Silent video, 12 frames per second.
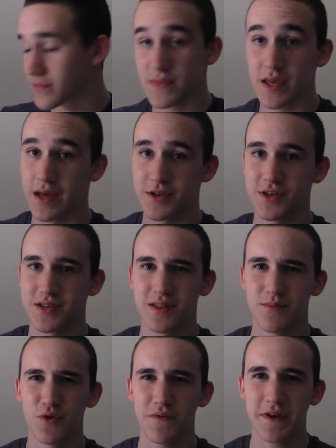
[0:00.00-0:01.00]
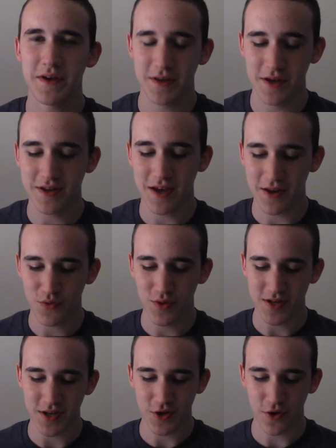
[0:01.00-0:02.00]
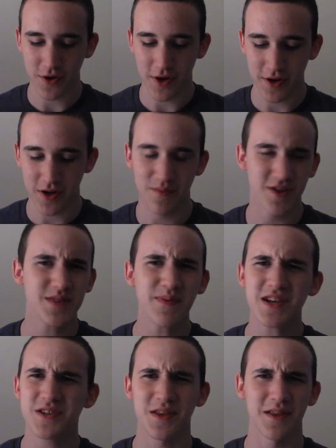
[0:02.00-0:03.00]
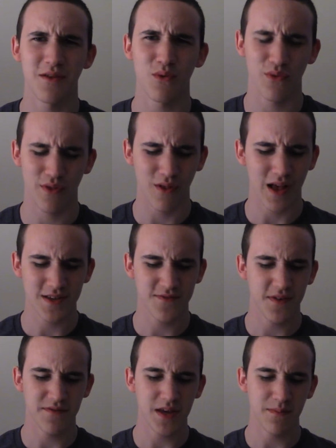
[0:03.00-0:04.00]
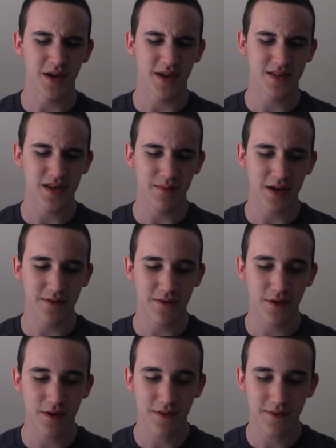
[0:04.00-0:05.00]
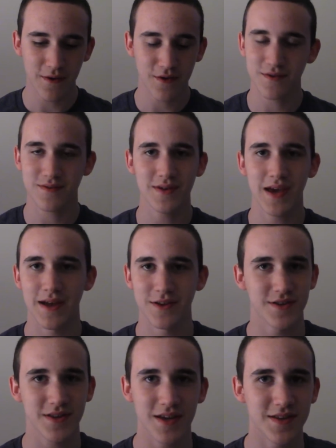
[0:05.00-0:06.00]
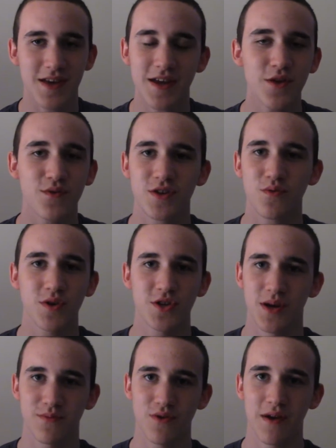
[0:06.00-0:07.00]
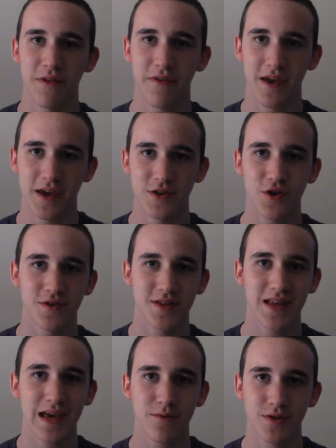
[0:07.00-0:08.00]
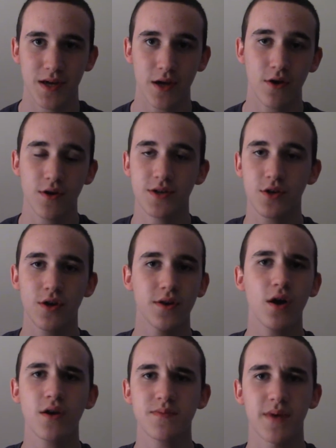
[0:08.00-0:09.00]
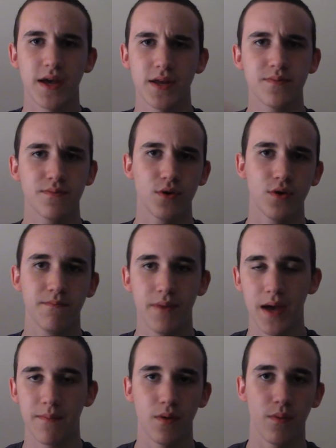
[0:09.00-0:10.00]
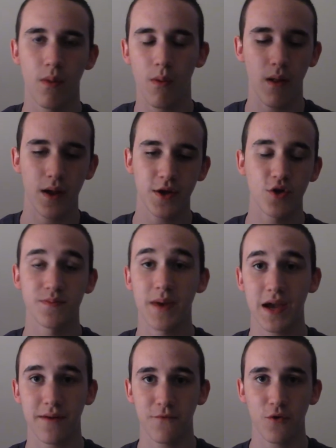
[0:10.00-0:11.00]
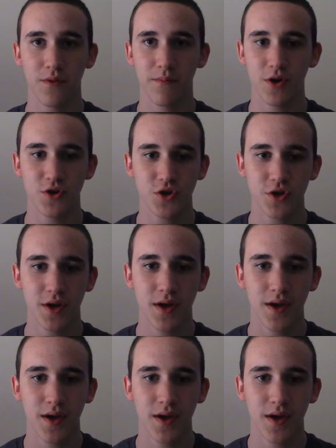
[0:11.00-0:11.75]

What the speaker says: Yeah, just the movie, it does kind of twist and turn on you, but especially the last 15 minutes. I mean, yeah, just continuous switch-ups throughout the thing. It turns the tables like, oh, he's good, no, he's bad, he's good, bad, blah, blah, blah. It goes back and forth a bunch.